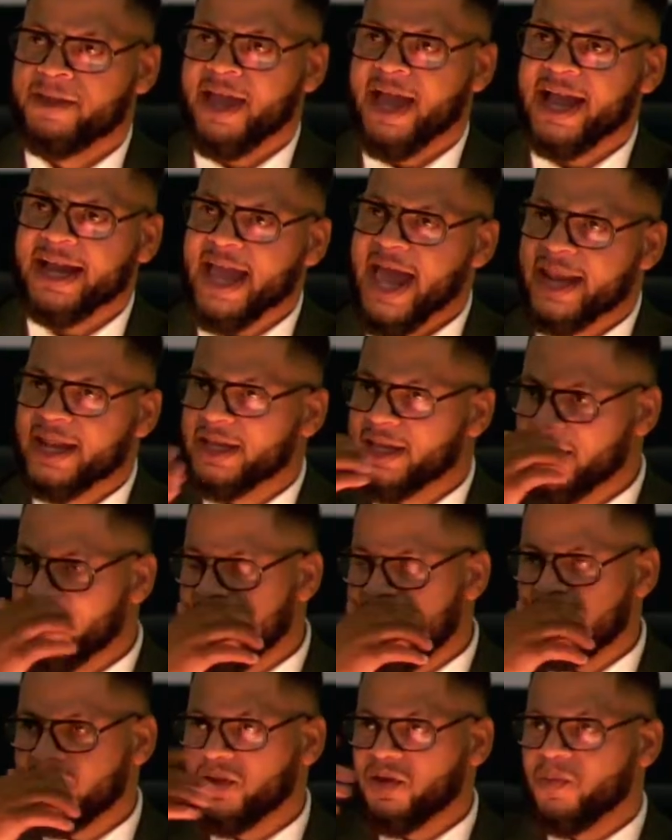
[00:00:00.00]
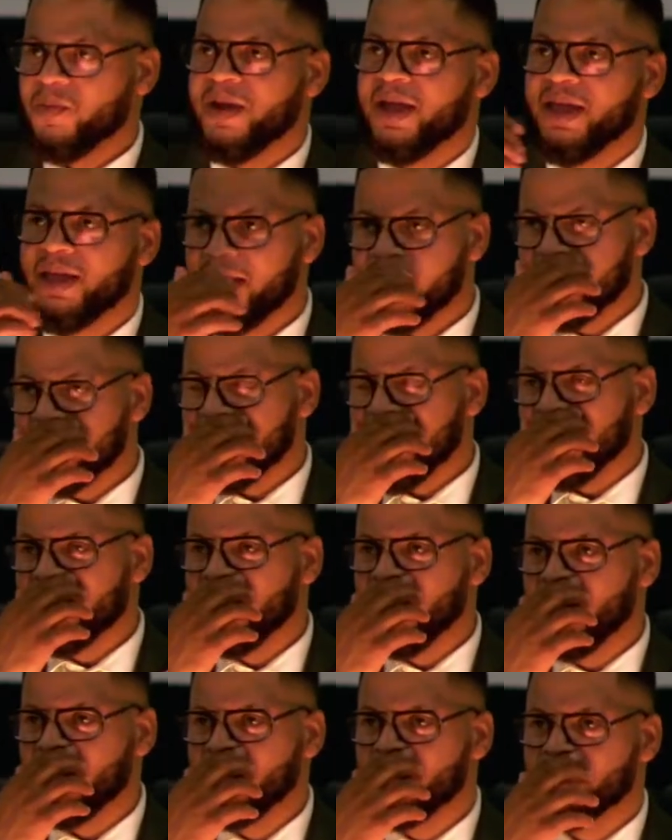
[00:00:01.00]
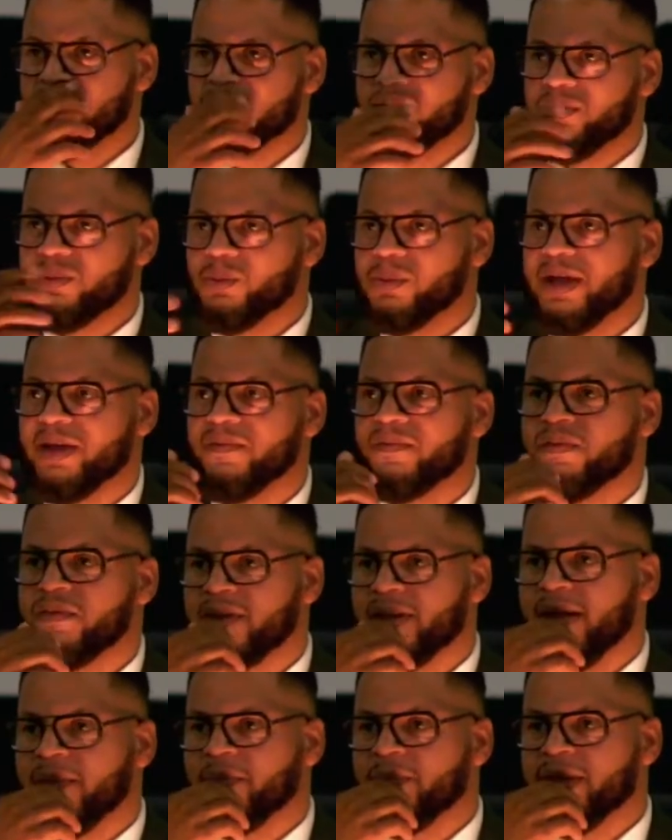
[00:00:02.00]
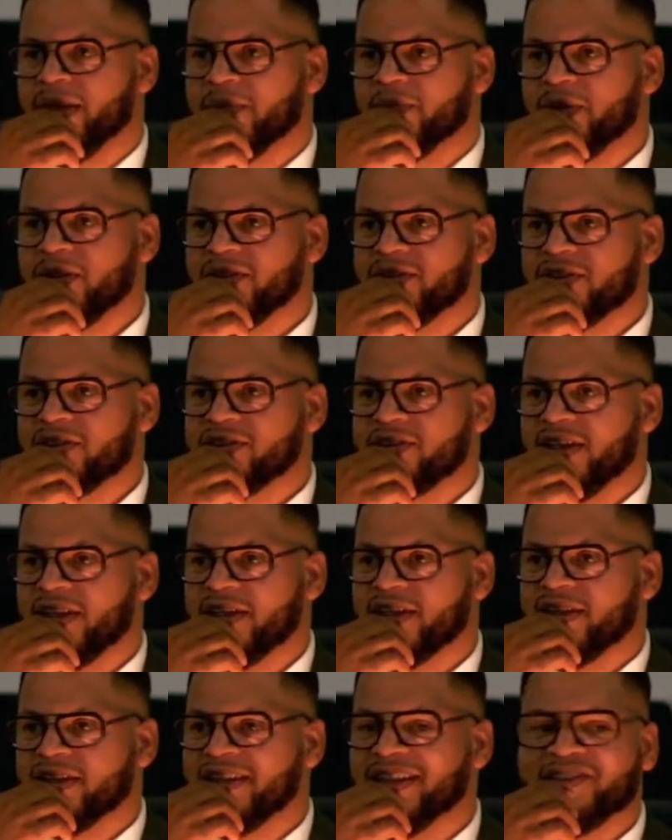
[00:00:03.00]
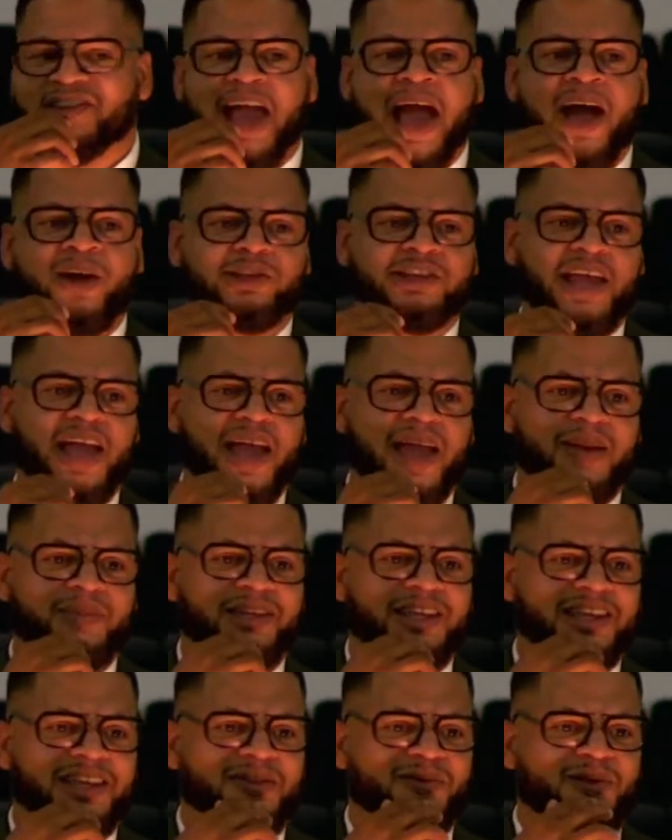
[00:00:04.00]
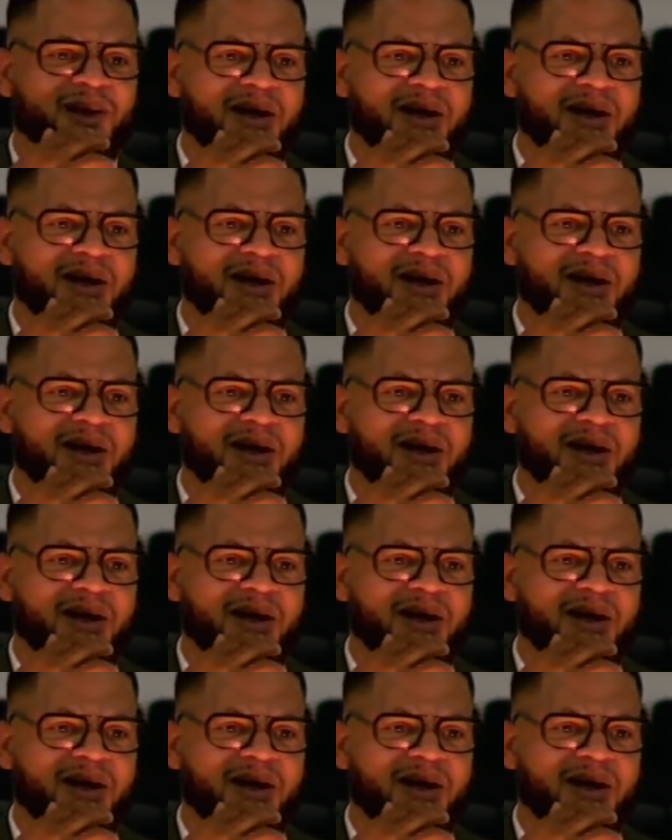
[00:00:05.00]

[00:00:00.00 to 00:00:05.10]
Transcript: I got to get out of your way because I know you're waiting for that big piece of chicken. This our time, Deacon